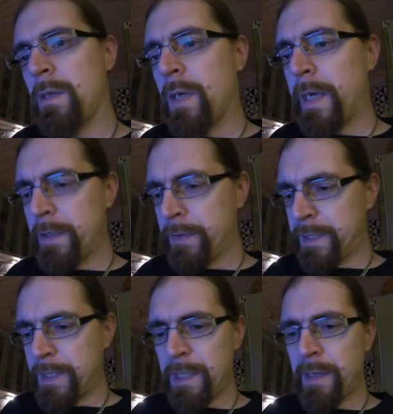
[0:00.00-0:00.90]
I don't
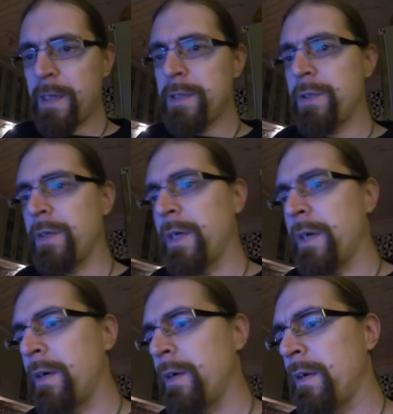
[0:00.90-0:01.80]
see the engine
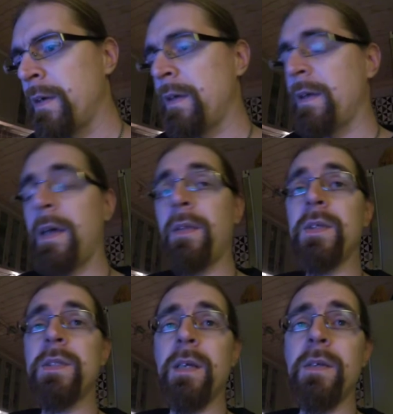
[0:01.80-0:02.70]
here. And the
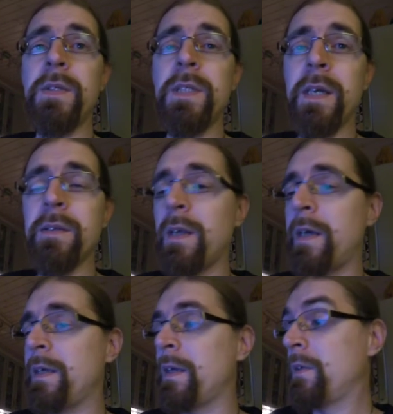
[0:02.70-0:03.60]
seller is kind of
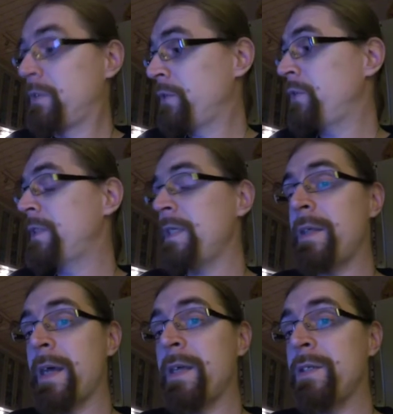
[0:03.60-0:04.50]
like, don't you see
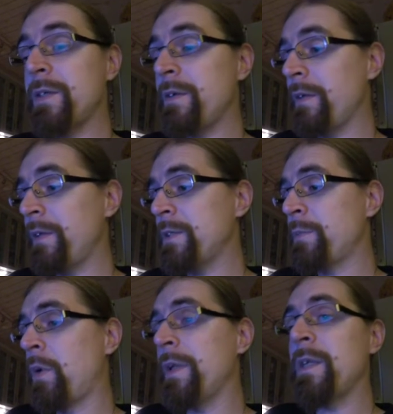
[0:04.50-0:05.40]
the engine? The
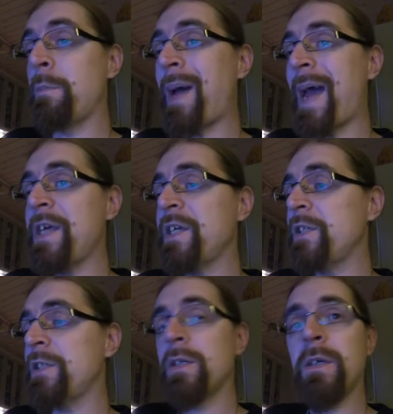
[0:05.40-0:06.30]
small little
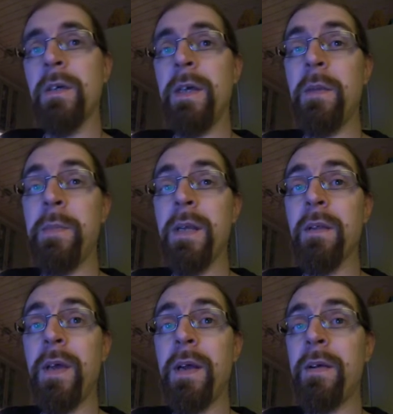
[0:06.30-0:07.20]
package in the middle
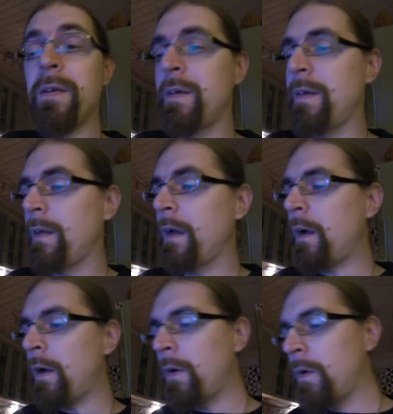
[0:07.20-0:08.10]
there?
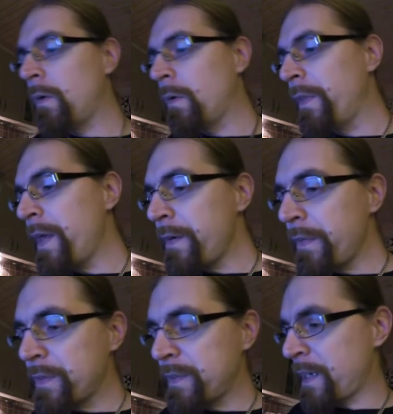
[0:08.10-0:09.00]
Oh,
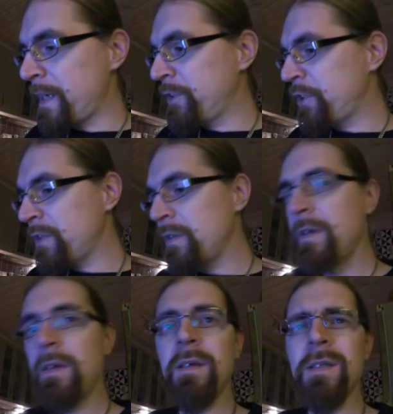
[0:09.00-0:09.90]
there's the engine.
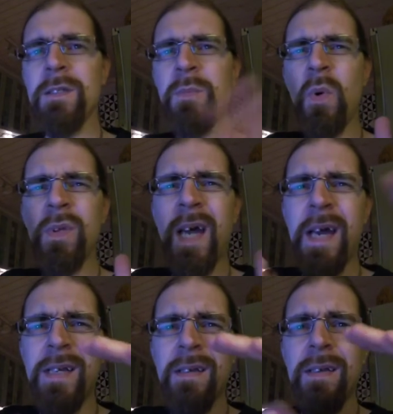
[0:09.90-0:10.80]
Small
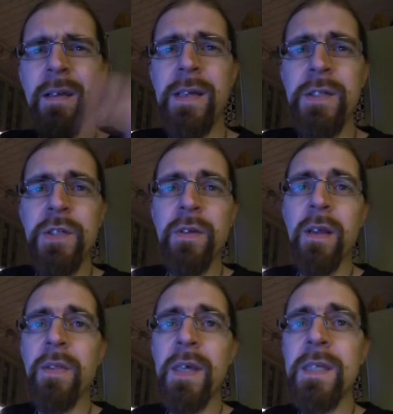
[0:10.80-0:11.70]
tiny little engine
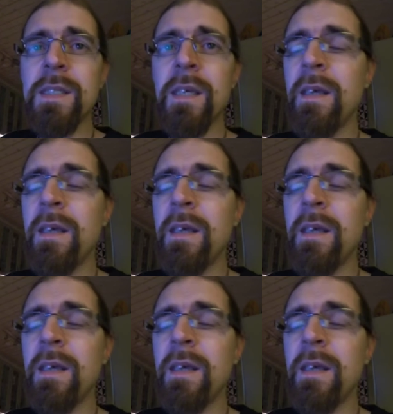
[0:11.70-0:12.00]
like this.